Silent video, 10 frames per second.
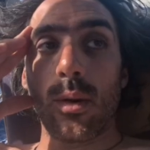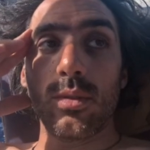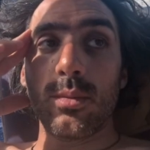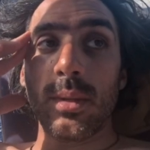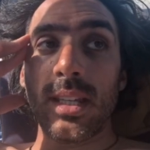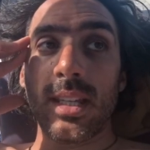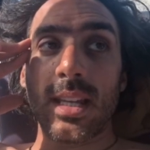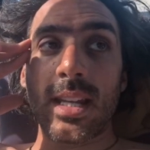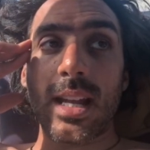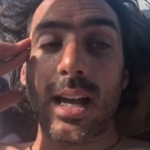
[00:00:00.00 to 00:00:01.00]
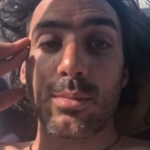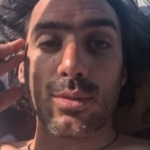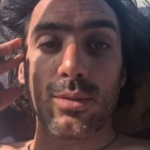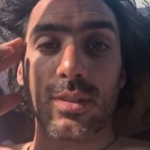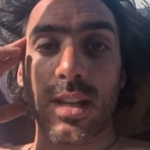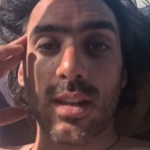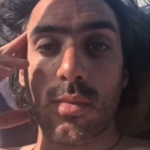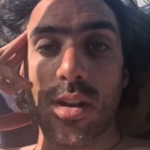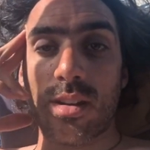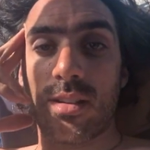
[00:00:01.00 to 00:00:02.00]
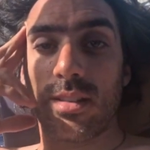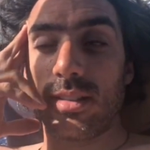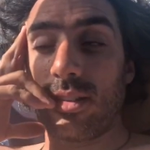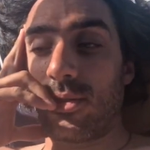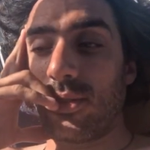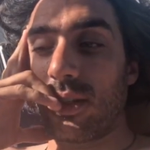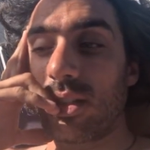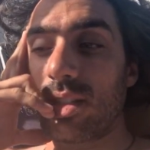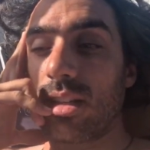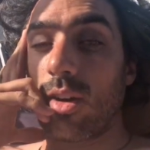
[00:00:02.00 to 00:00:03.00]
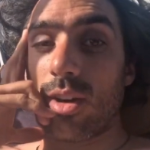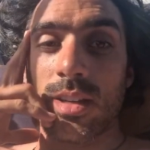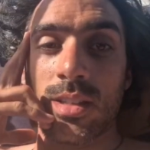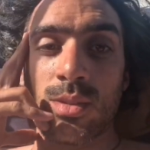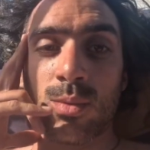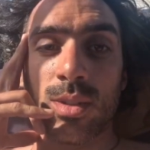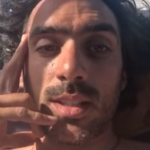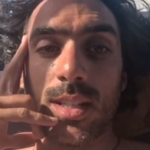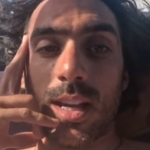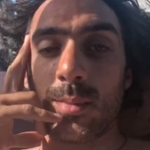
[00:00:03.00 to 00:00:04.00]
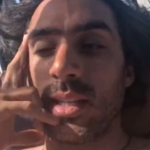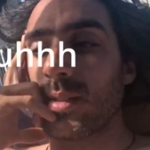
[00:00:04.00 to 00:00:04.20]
would be an absolute nightmare if the Orcas would attack me.